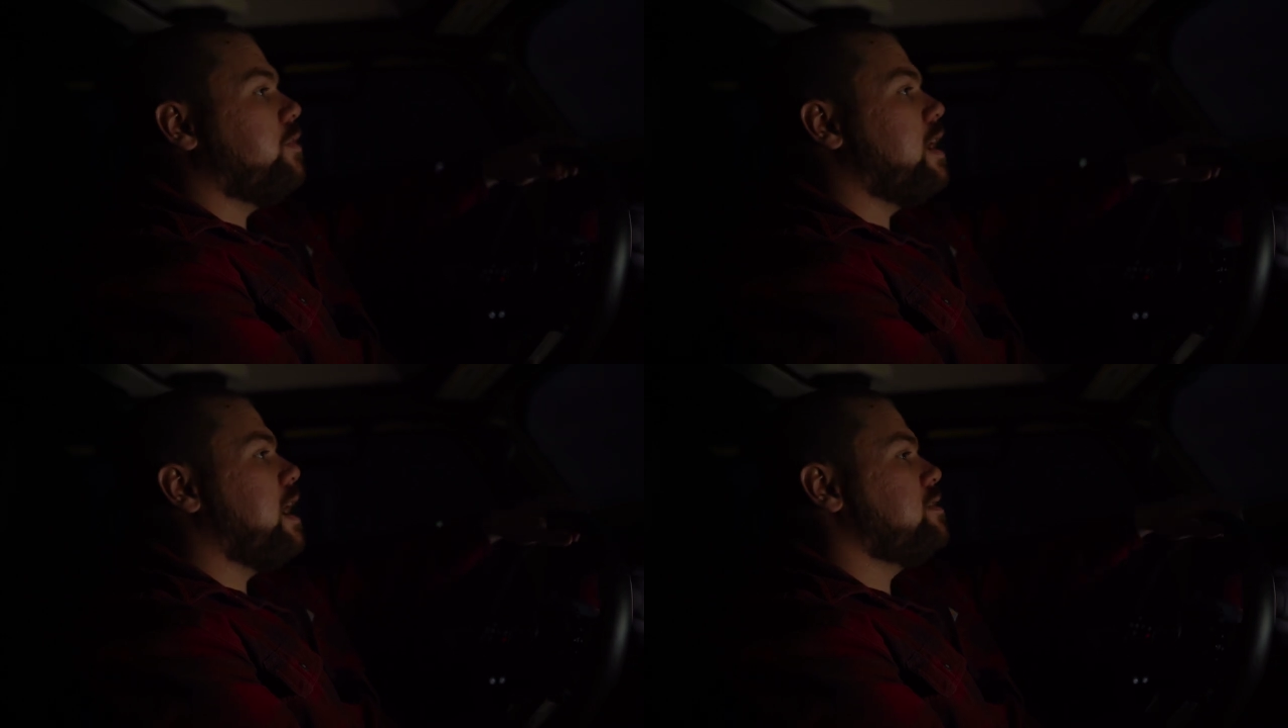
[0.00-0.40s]

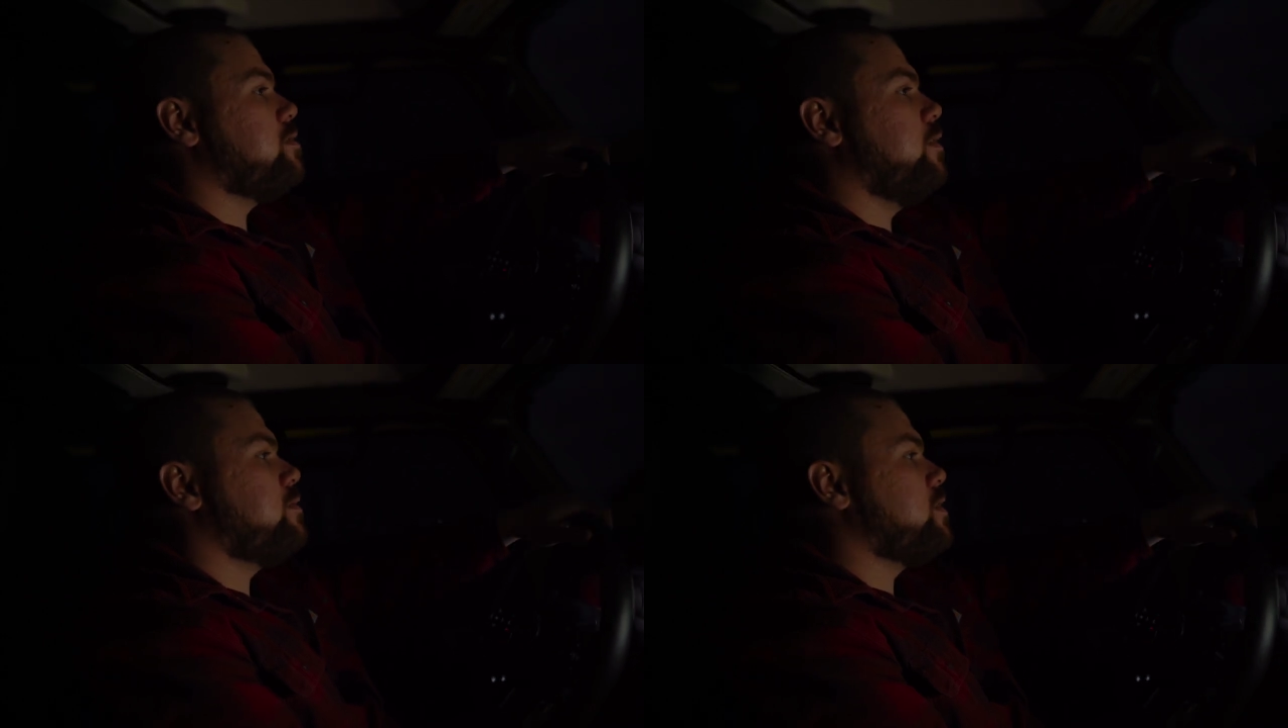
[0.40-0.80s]
guys
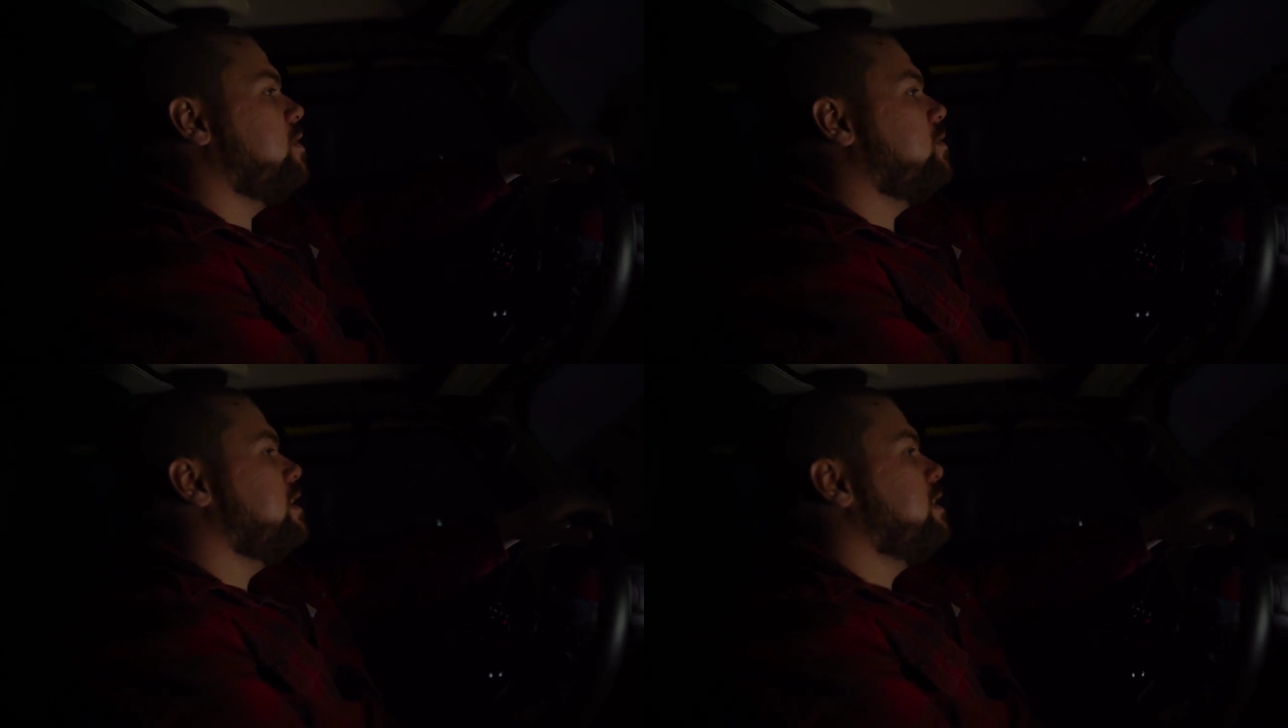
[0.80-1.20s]

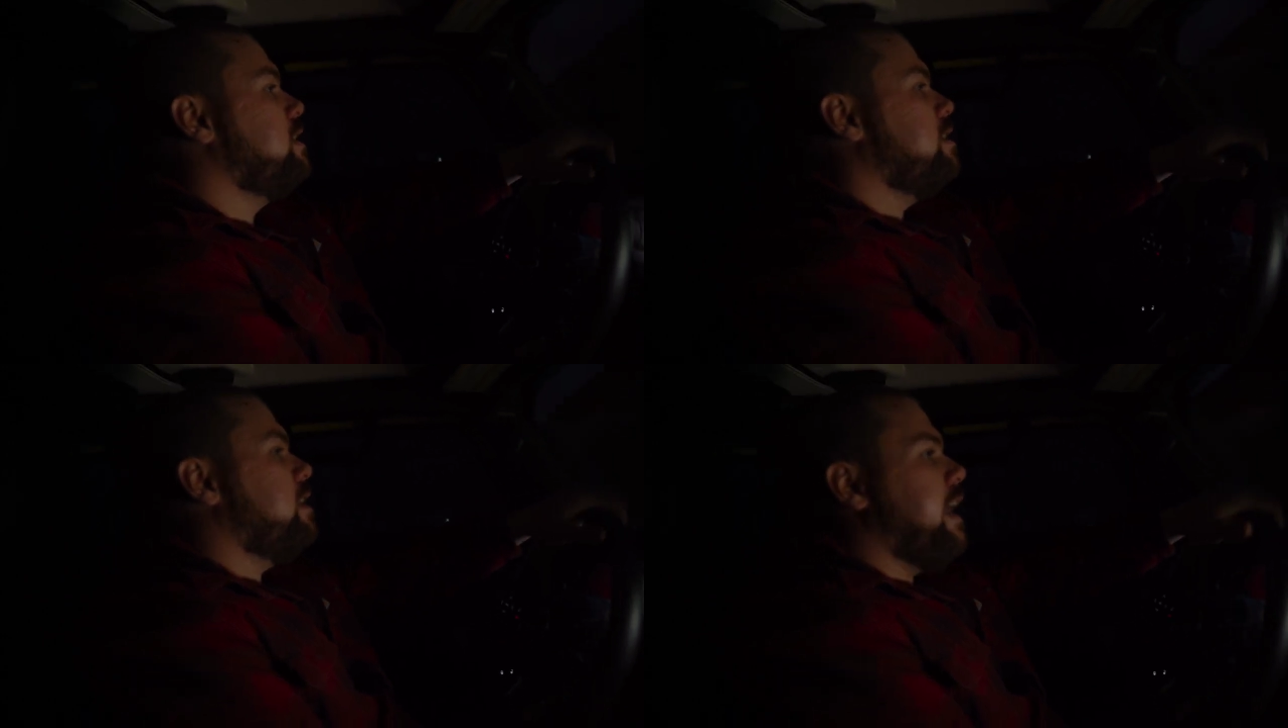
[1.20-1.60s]
also
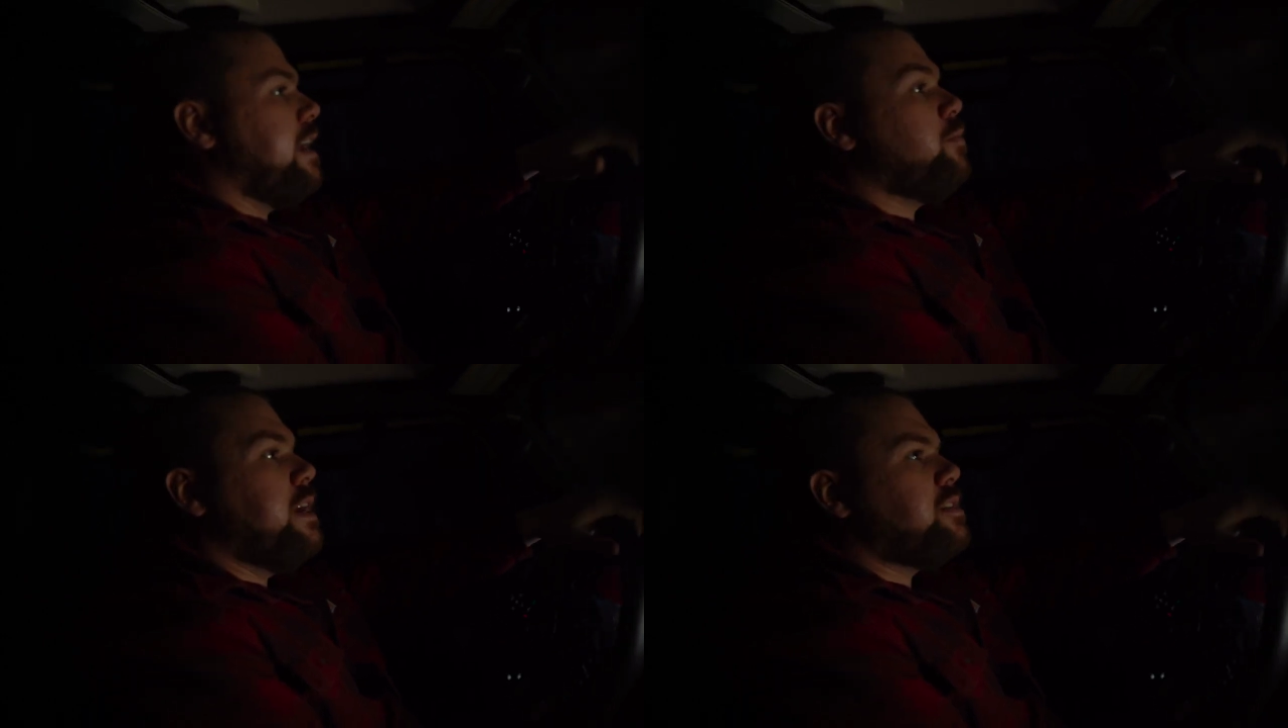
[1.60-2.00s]

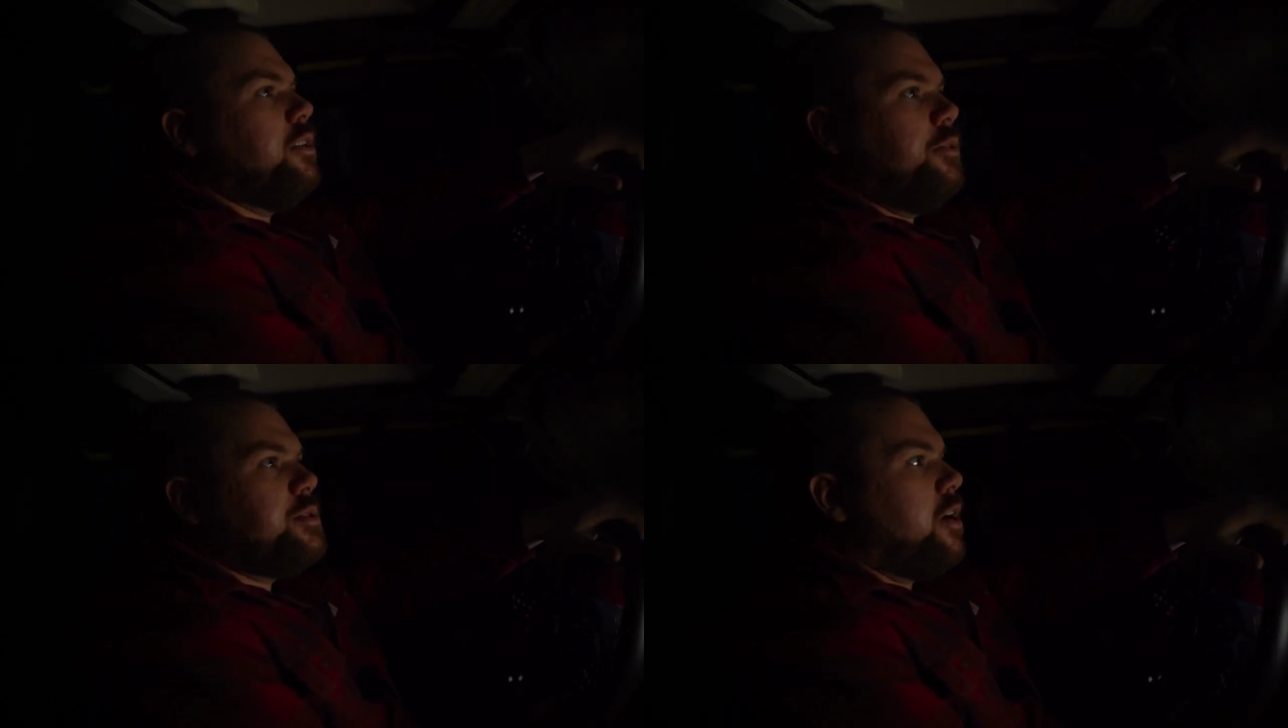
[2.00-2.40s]
and wait
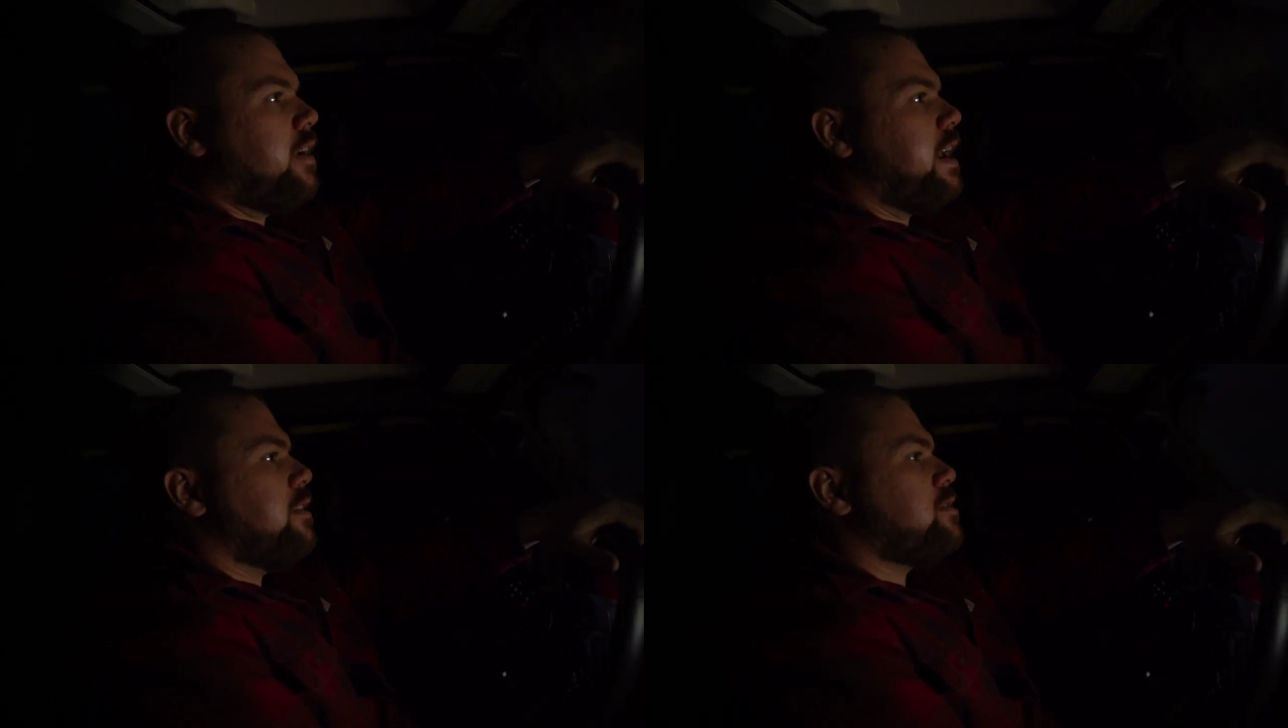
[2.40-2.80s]
till it was
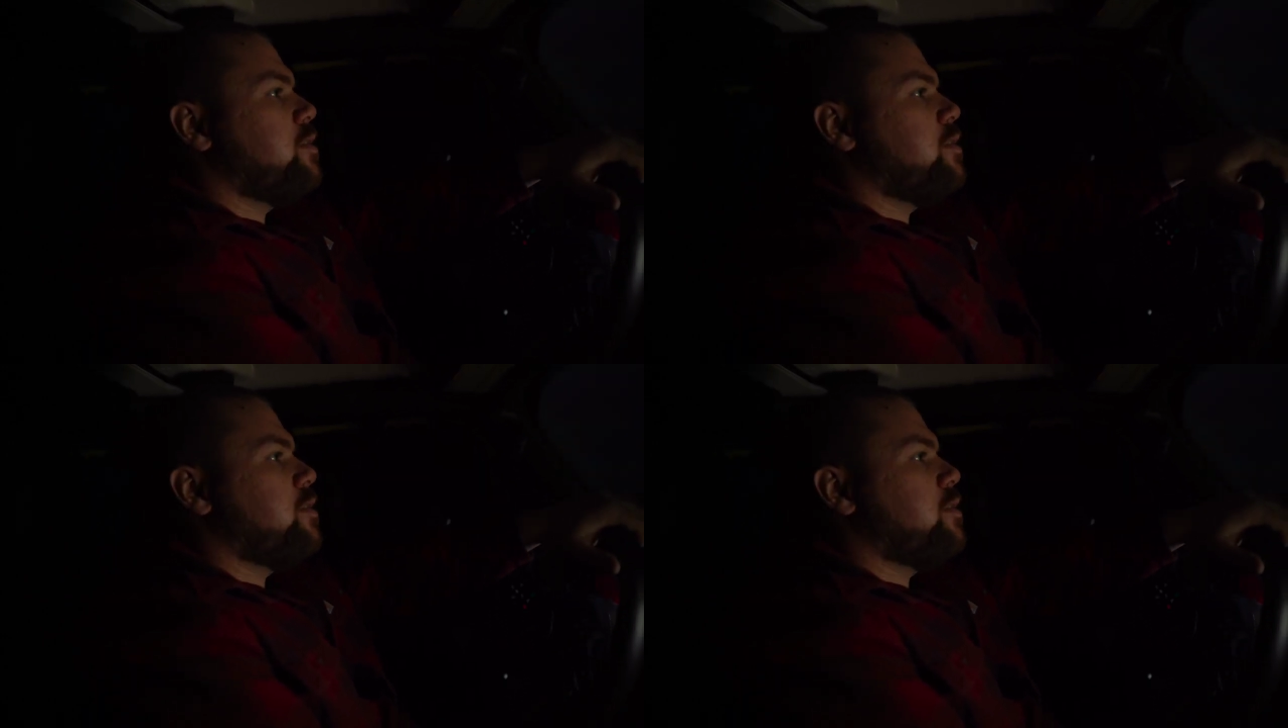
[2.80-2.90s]
dark out.